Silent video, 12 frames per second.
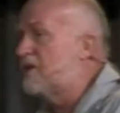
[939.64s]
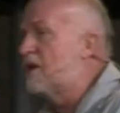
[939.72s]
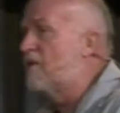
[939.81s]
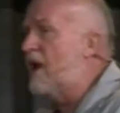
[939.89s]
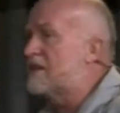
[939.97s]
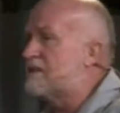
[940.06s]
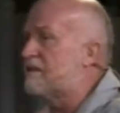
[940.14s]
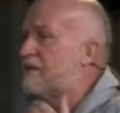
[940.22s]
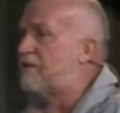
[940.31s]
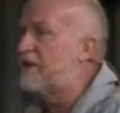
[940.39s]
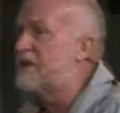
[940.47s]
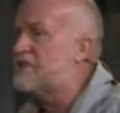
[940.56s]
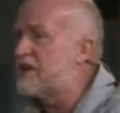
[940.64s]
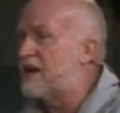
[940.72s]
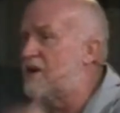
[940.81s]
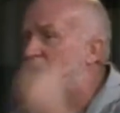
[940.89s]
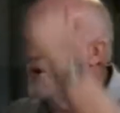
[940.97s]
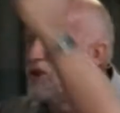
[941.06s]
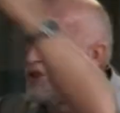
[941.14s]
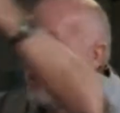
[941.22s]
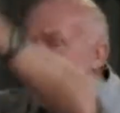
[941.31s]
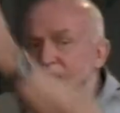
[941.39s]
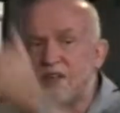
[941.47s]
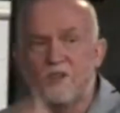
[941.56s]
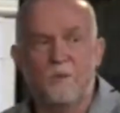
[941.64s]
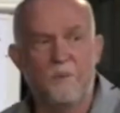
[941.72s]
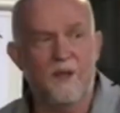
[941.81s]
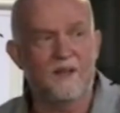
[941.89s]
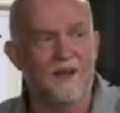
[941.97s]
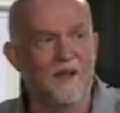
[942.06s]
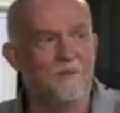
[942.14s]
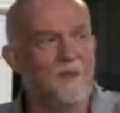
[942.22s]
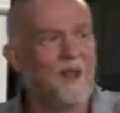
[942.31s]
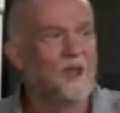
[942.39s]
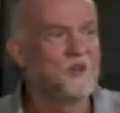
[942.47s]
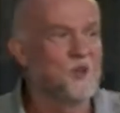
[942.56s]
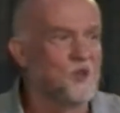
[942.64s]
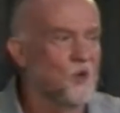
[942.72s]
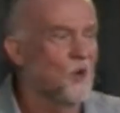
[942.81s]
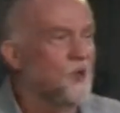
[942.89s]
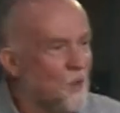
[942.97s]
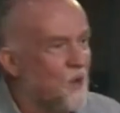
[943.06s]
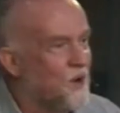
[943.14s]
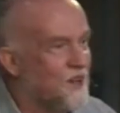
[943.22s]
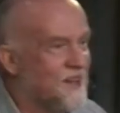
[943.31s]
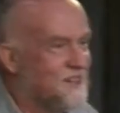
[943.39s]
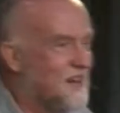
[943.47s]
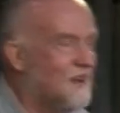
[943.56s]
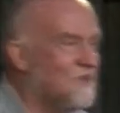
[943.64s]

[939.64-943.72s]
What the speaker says: ranks of the Philistine in order to get to Bethlehem to draw the water that David